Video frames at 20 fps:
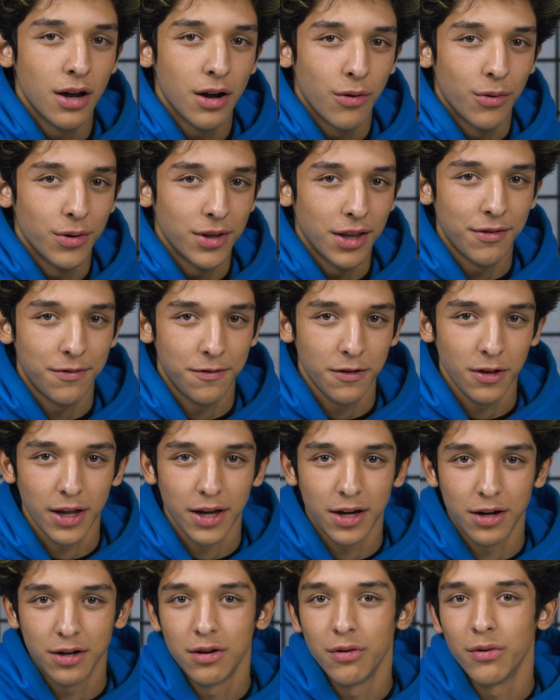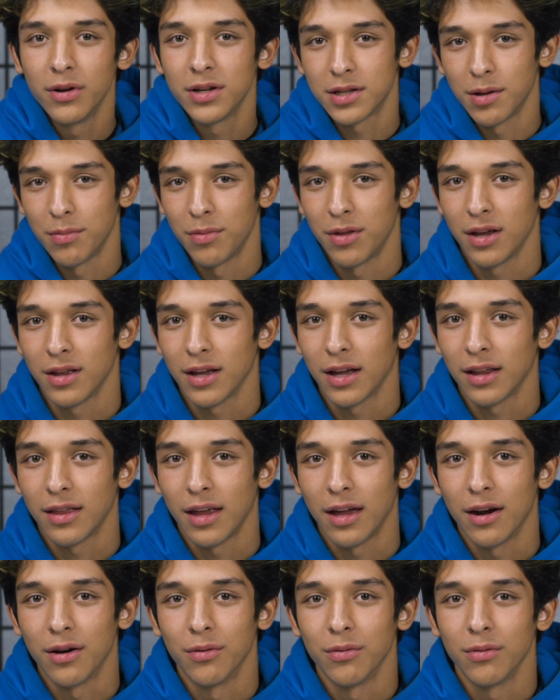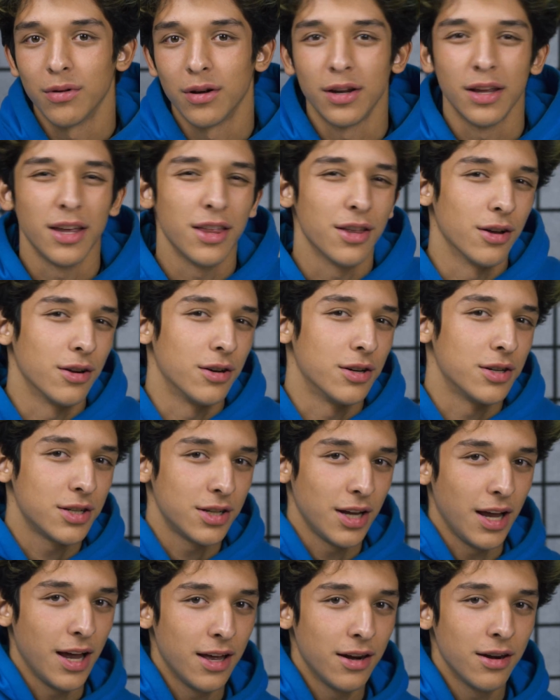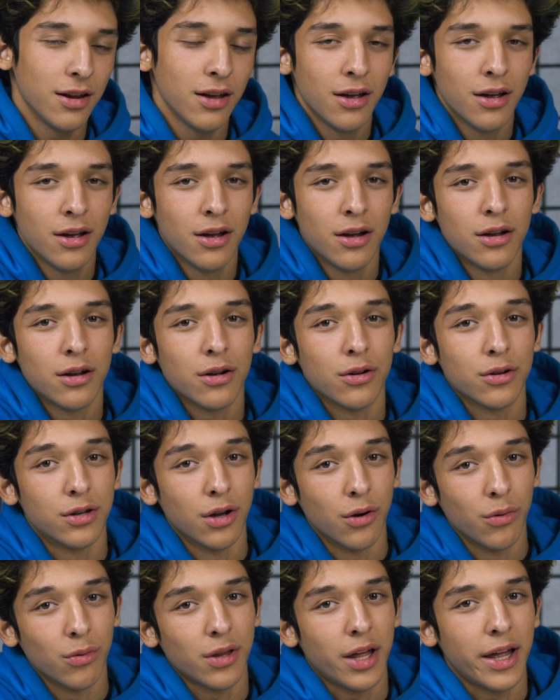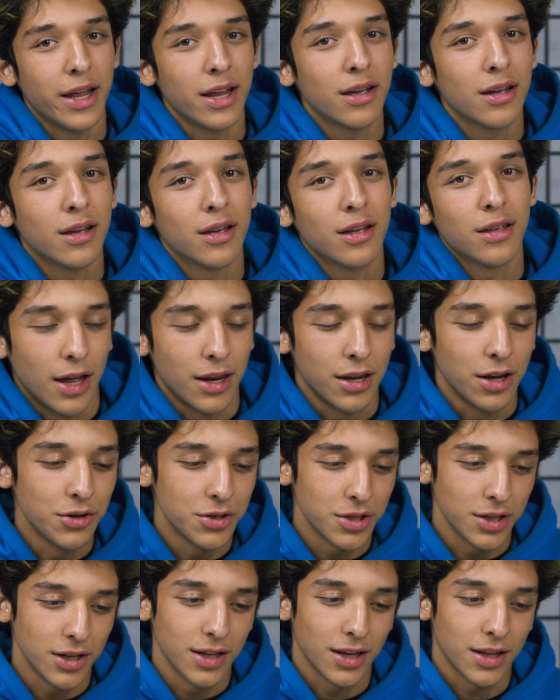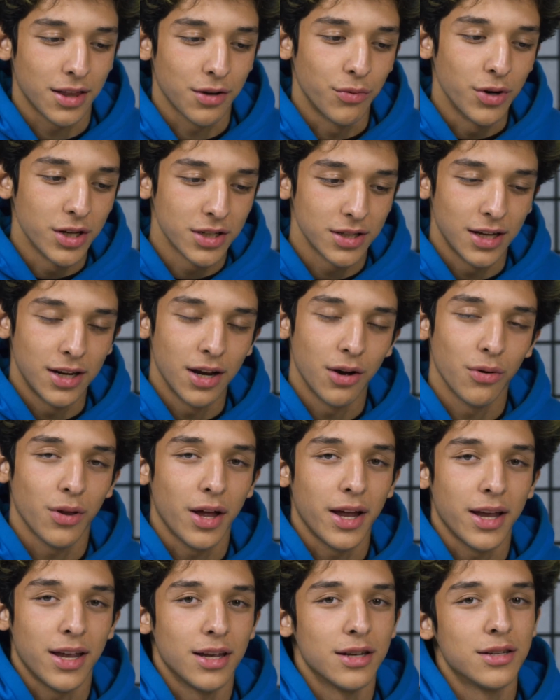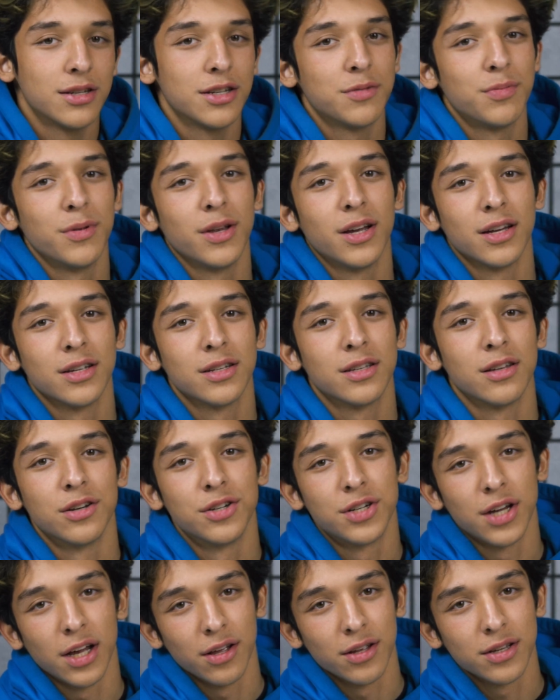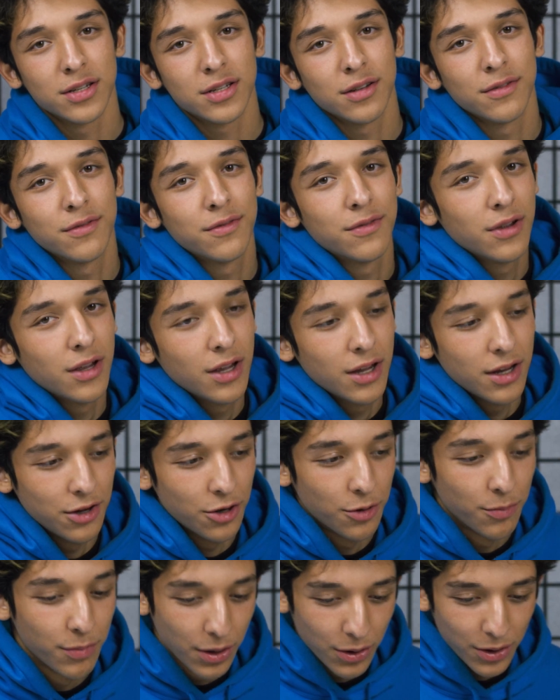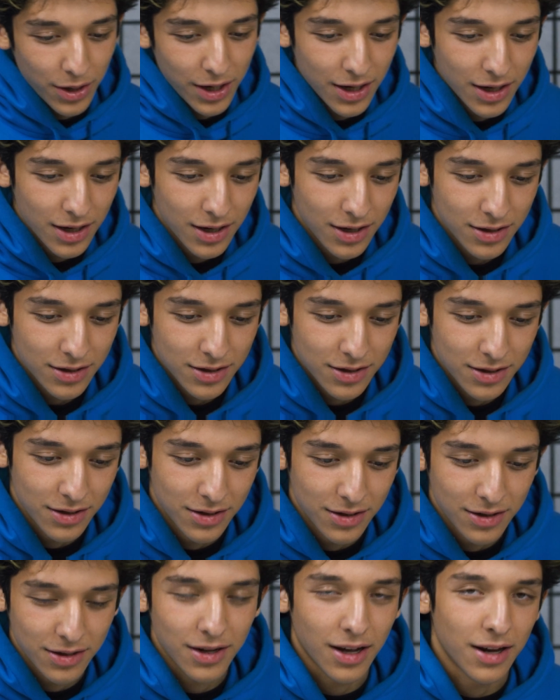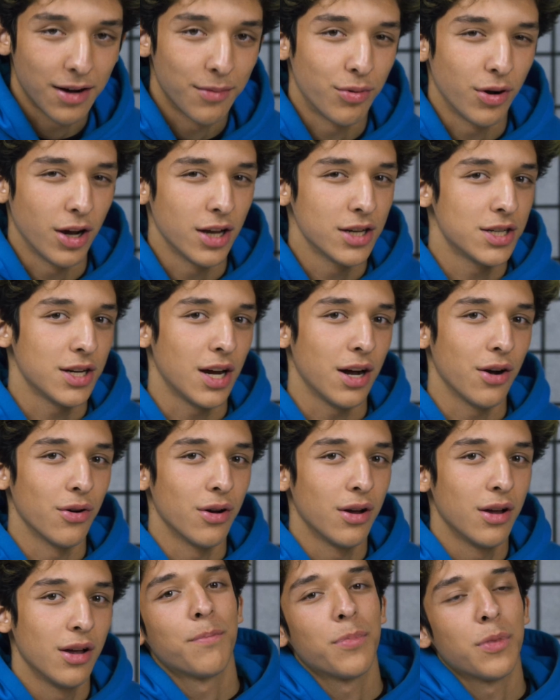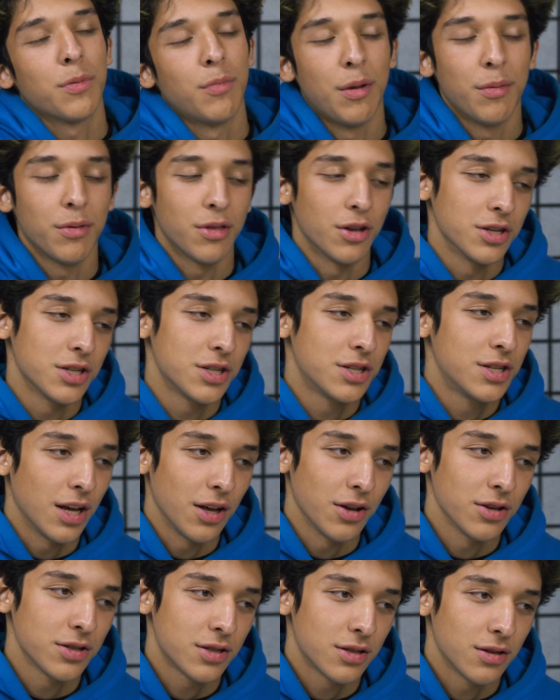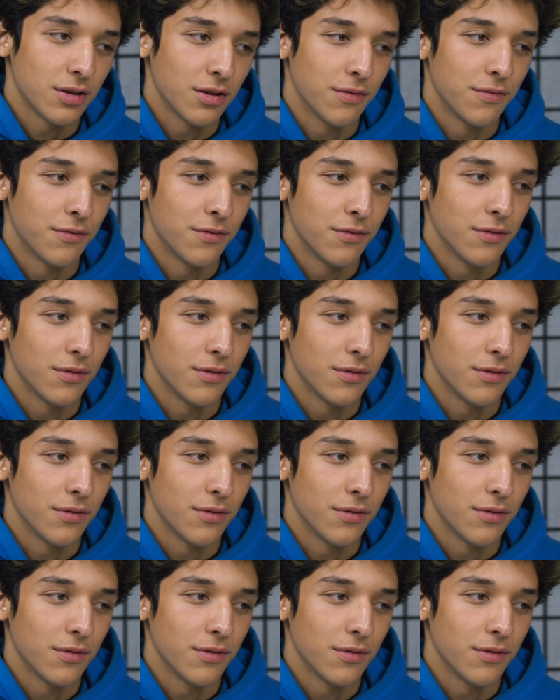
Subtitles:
when they feel like you're doing something that they don't either understand or don't like. And usually the reason they don't like it is just because they're jealous of your ability to kind of branch out. Maybe they're just jealous of